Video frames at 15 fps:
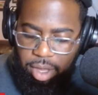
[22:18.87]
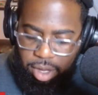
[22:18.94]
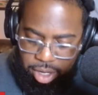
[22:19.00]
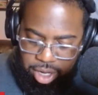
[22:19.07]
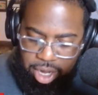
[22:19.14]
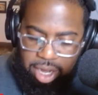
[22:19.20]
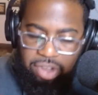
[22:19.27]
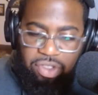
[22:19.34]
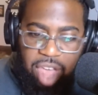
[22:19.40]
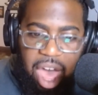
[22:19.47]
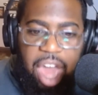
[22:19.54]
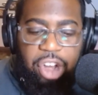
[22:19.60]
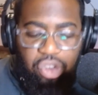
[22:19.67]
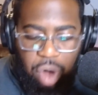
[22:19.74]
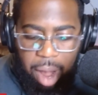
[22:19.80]
Is that
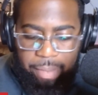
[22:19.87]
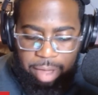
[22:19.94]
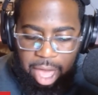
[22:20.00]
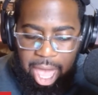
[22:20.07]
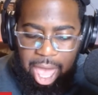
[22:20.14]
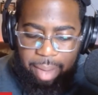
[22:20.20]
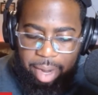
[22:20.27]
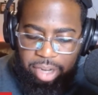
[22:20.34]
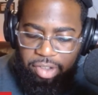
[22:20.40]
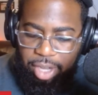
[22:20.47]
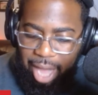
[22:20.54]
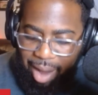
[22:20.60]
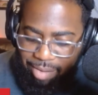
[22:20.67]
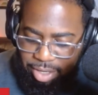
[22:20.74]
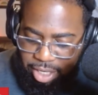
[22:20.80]
a trap game? And it's a
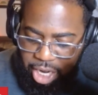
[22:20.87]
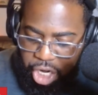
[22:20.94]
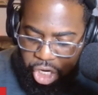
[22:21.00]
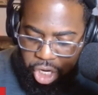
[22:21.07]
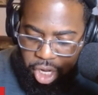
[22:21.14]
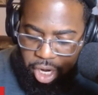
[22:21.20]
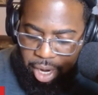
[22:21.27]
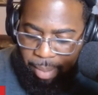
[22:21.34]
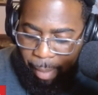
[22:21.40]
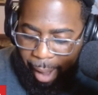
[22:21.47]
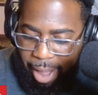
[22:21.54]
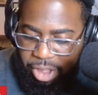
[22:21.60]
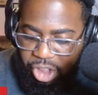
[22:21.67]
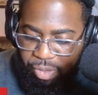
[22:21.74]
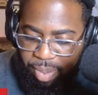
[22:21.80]
conversation, and it
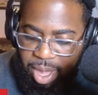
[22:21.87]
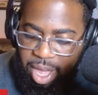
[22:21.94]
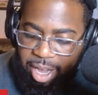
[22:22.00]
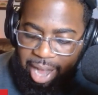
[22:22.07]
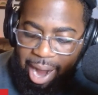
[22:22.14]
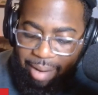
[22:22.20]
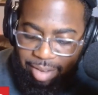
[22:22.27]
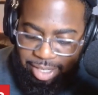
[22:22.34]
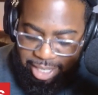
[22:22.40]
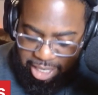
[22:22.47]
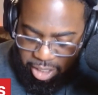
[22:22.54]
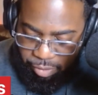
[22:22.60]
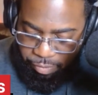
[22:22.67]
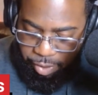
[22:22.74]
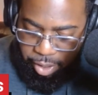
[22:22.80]
might just be a
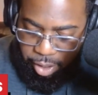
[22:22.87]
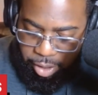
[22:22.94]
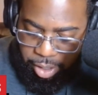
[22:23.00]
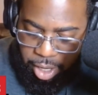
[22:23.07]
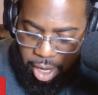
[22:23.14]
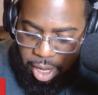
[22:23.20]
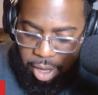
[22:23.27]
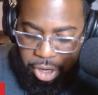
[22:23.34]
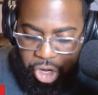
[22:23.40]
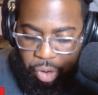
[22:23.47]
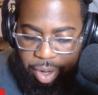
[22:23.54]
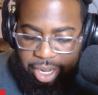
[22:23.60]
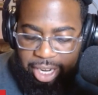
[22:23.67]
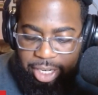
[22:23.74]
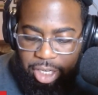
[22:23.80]
conversation filler
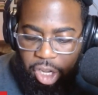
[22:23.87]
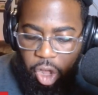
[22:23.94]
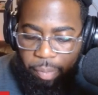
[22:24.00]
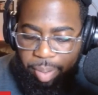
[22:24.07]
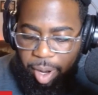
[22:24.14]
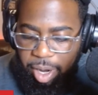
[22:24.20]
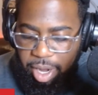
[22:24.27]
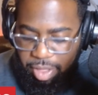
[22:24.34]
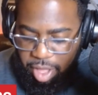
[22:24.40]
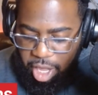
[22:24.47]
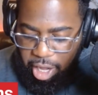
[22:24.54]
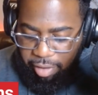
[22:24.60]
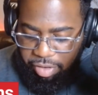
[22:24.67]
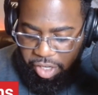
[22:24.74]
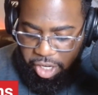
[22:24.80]
during a slow period in the
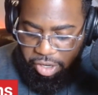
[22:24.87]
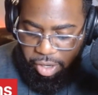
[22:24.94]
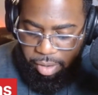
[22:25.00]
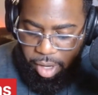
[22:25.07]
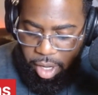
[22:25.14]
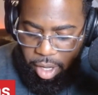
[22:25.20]
offseason,